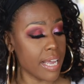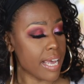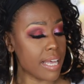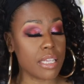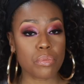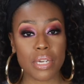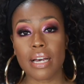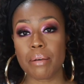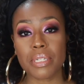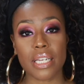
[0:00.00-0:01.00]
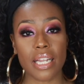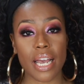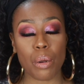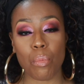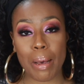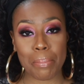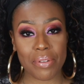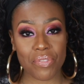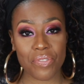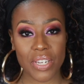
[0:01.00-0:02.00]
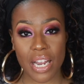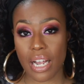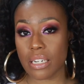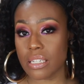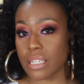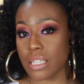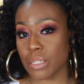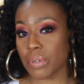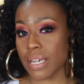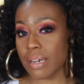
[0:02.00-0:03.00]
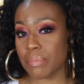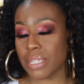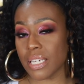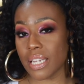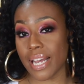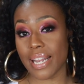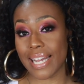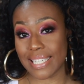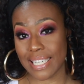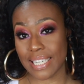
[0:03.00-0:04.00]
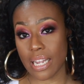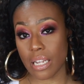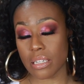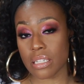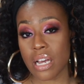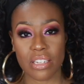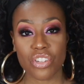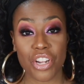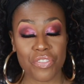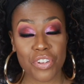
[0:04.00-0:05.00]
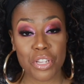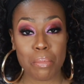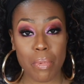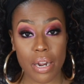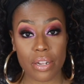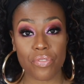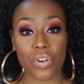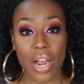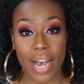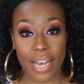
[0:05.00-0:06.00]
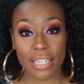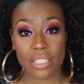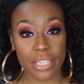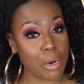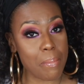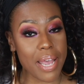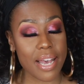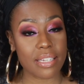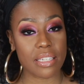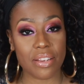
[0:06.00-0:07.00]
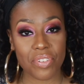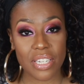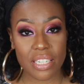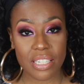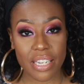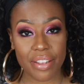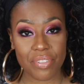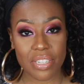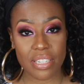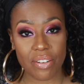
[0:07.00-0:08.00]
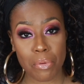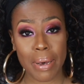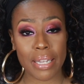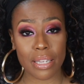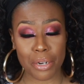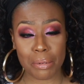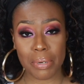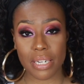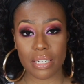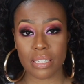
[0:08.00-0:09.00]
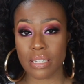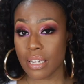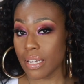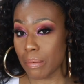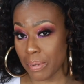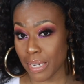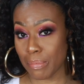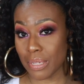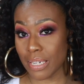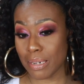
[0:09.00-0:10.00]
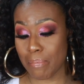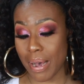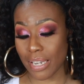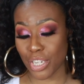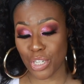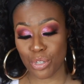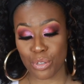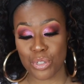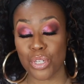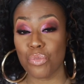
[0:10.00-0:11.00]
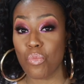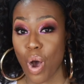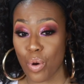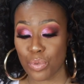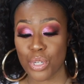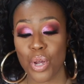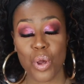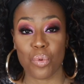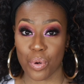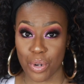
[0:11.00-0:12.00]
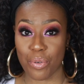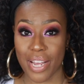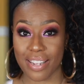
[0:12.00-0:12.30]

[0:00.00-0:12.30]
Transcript: And this one comes in at a whopping fifty dollars and this one comes in at eighteen dollars. So if you're in the market for eye gel masks, definitely save yourself about thirty bucks and pick up the Good Molecules. You won't regret